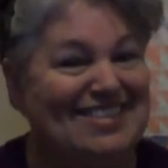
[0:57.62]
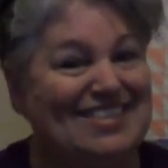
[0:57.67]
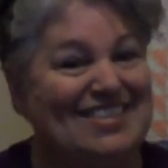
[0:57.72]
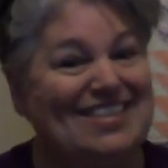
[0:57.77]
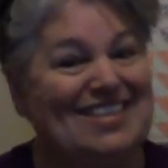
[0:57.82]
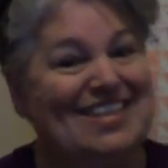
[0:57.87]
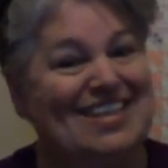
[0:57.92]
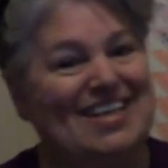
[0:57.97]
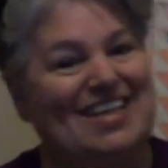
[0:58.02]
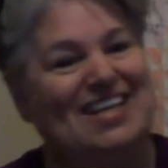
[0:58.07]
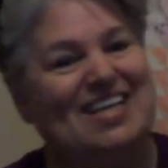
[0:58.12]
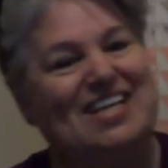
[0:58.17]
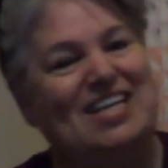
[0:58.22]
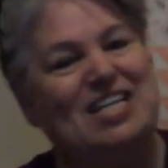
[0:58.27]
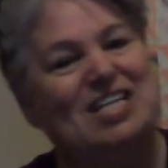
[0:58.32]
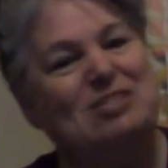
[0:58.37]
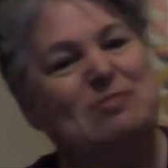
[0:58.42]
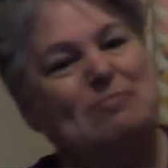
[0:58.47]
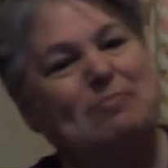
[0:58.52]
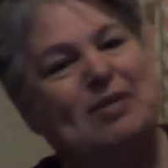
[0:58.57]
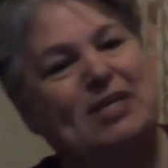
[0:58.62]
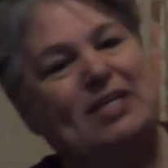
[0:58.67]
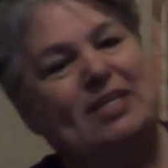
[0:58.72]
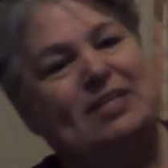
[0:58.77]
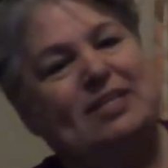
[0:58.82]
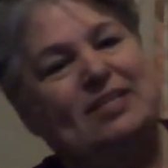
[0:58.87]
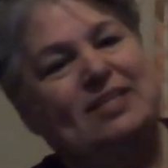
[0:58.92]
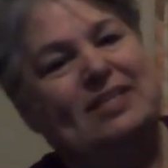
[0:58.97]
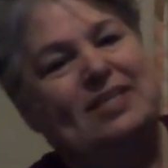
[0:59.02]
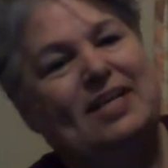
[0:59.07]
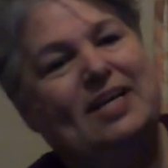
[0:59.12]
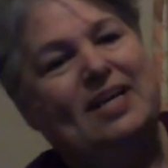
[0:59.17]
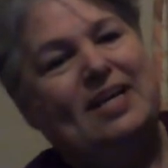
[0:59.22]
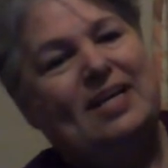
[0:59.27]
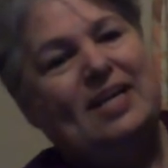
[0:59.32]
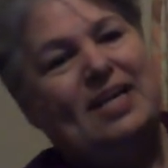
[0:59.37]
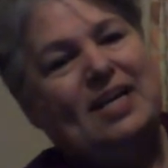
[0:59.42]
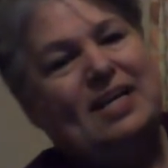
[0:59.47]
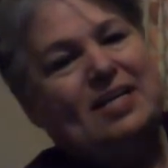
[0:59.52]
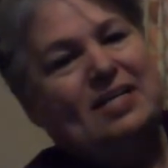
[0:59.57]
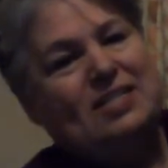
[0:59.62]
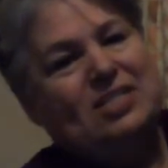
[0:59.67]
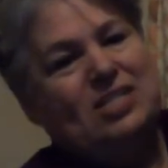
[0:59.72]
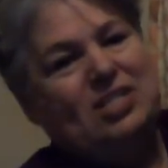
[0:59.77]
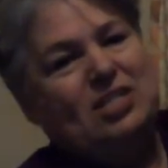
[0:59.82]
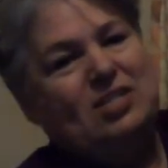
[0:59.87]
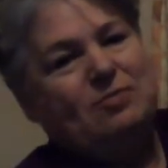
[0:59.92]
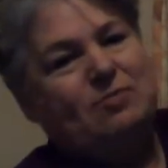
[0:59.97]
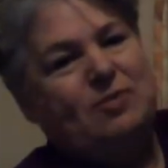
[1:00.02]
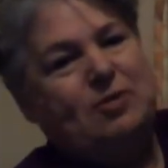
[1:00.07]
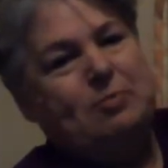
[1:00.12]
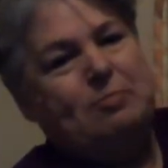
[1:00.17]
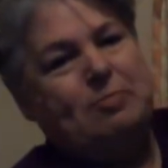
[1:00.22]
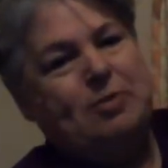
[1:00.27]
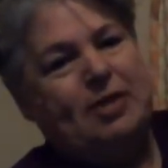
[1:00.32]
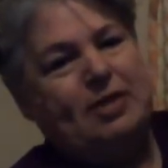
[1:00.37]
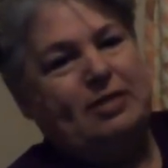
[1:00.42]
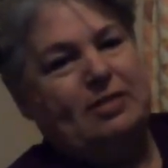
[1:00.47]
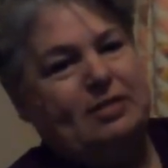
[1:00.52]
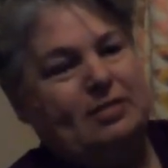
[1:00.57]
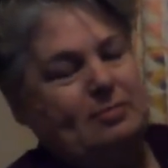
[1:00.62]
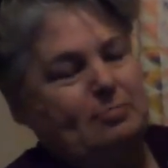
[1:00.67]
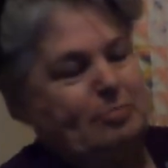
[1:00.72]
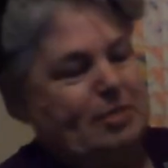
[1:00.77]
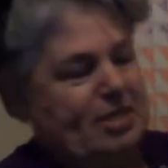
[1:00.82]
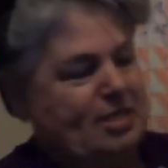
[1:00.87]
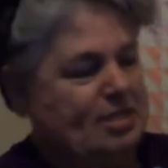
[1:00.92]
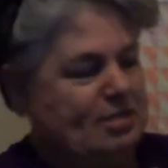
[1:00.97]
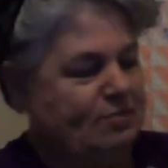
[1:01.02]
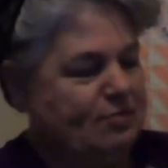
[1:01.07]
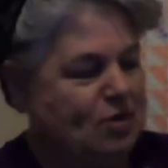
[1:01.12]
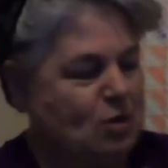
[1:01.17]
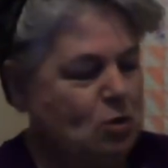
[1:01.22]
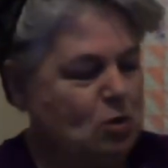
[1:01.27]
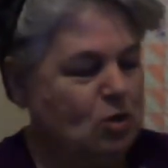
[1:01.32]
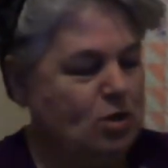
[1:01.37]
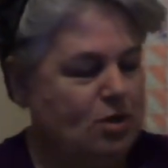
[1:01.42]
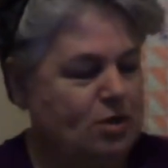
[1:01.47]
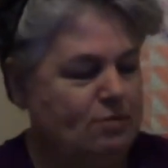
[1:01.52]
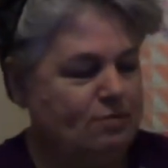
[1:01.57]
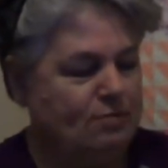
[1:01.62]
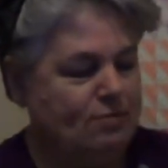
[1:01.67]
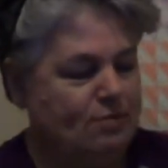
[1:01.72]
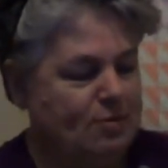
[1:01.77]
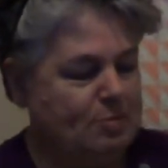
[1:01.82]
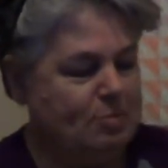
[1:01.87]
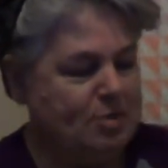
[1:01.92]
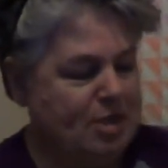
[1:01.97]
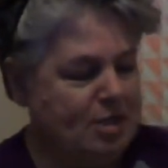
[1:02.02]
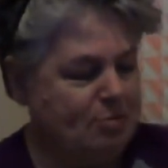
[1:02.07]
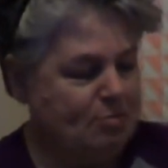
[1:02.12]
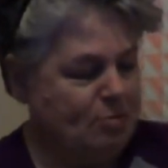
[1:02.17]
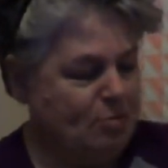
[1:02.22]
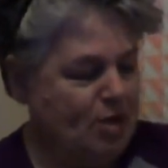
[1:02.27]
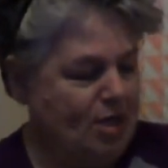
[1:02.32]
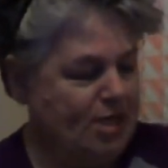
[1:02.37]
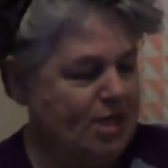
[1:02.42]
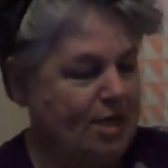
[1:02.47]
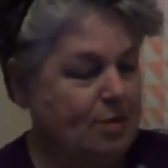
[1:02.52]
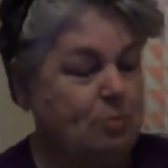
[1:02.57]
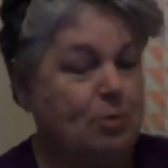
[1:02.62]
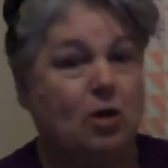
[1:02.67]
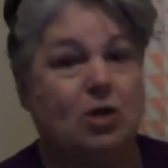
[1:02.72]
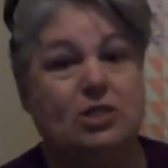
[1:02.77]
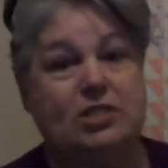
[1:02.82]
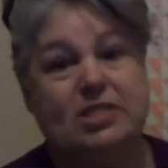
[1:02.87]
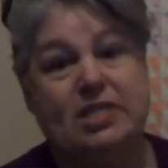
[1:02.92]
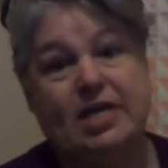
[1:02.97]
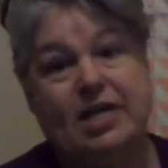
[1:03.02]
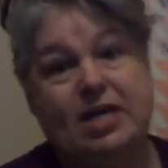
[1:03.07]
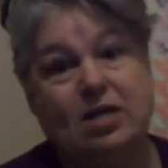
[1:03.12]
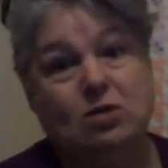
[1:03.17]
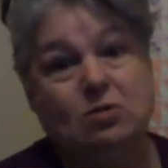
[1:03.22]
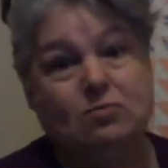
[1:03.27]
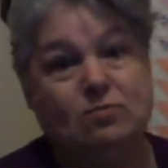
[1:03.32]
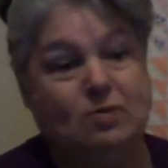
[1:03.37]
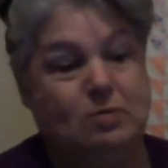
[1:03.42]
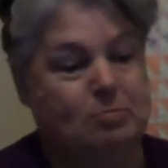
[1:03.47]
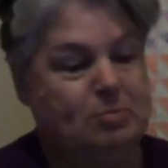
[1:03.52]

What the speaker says: Yeah, but I got just a few bits of yarn from them while they were on sale for